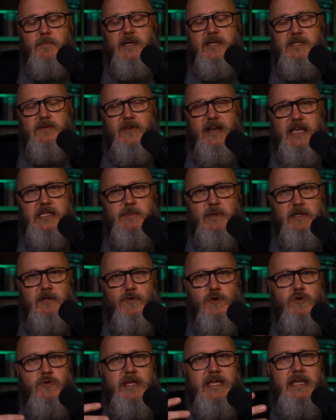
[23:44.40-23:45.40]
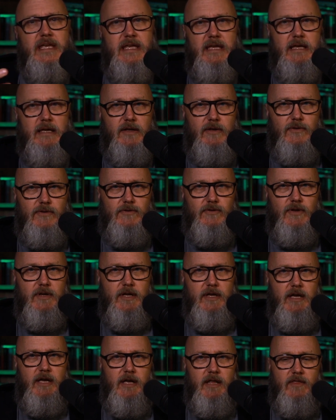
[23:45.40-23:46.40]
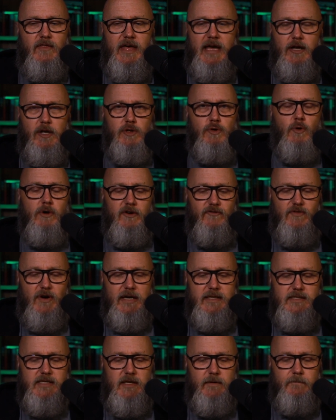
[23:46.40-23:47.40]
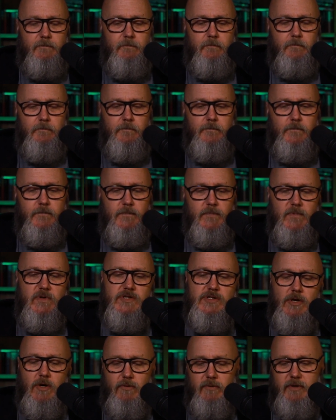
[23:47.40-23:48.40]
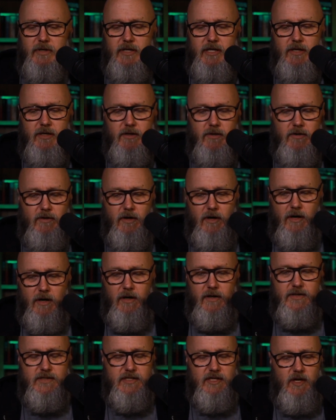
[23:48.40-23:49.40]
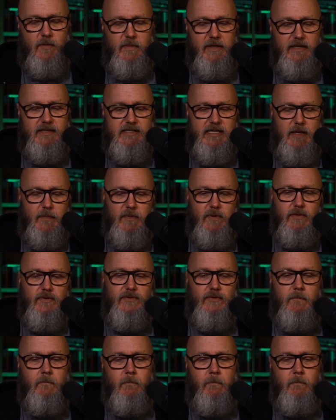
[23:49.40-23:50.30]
an aspect of who he is that glorifies him. So here are some examples.